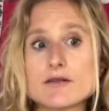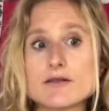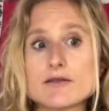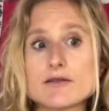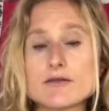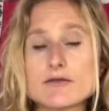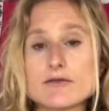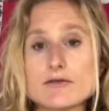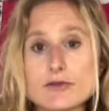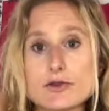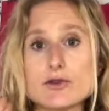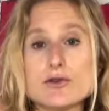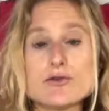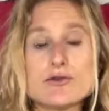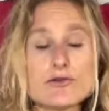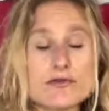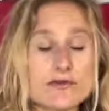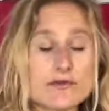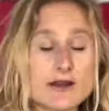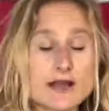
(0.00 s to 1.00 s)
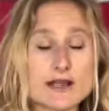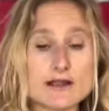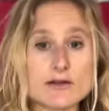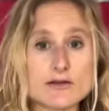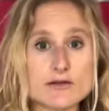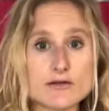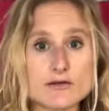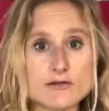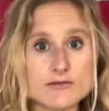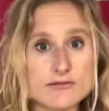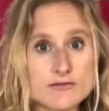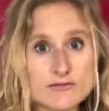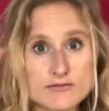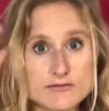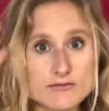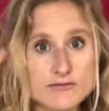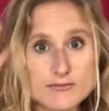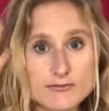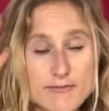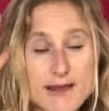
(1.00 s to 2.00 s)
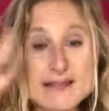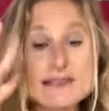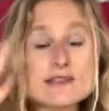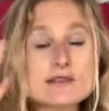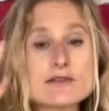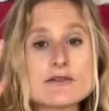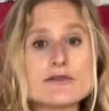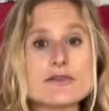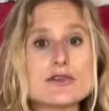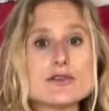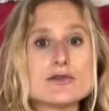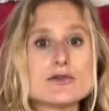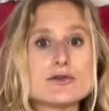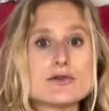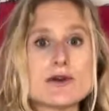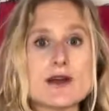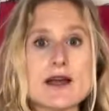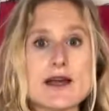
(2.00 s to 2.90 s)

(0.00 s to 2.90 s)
view, like mental view,